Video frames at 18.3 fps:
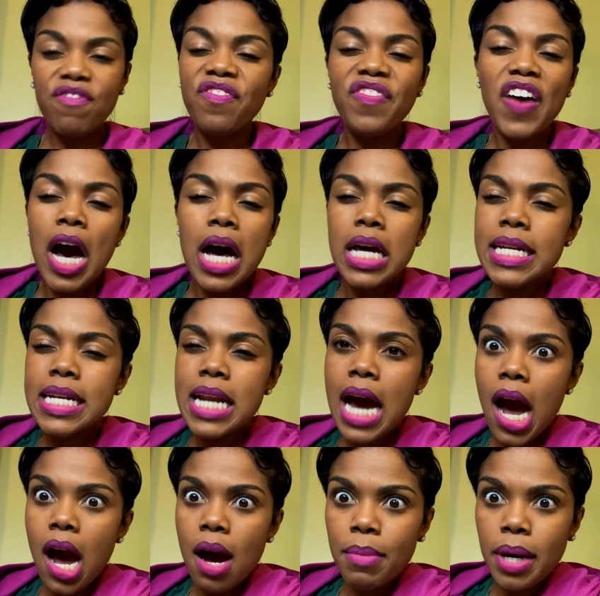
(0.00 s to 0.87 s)

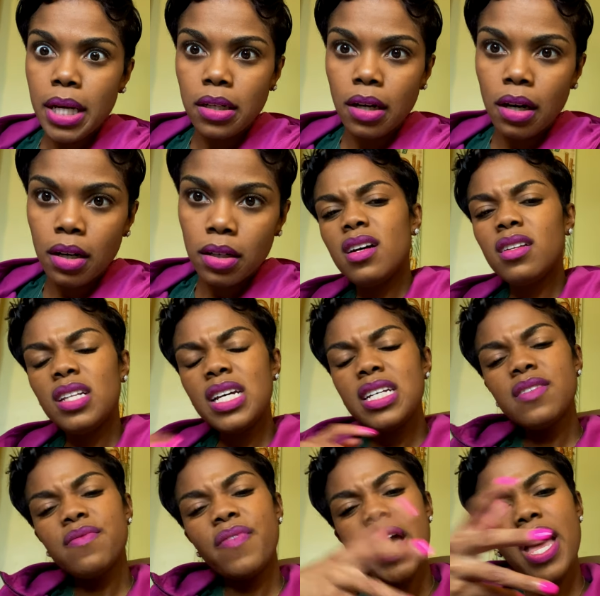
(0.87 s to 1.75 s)
phenomenal.
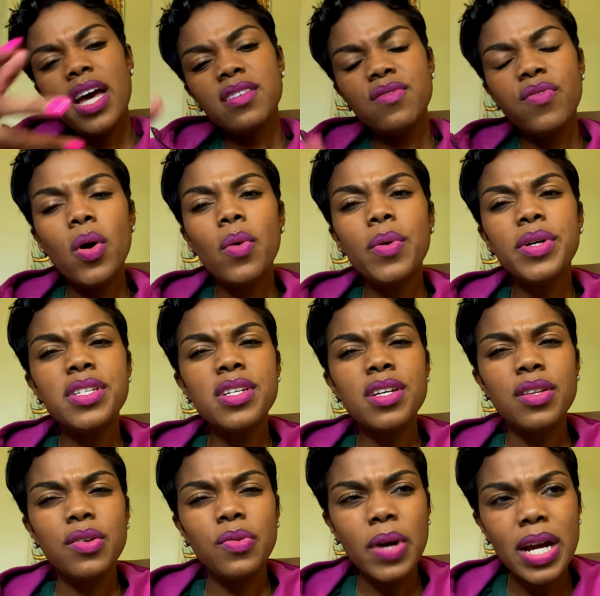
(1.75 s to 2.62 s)
Let's fast forward to
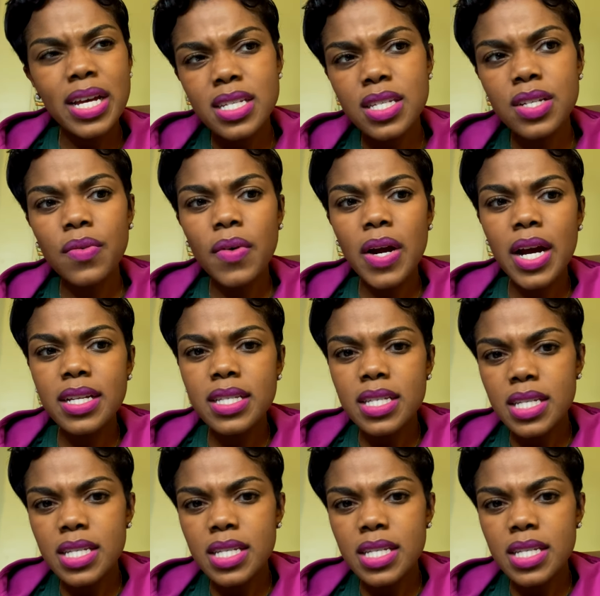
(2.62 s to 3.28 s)
the restaurant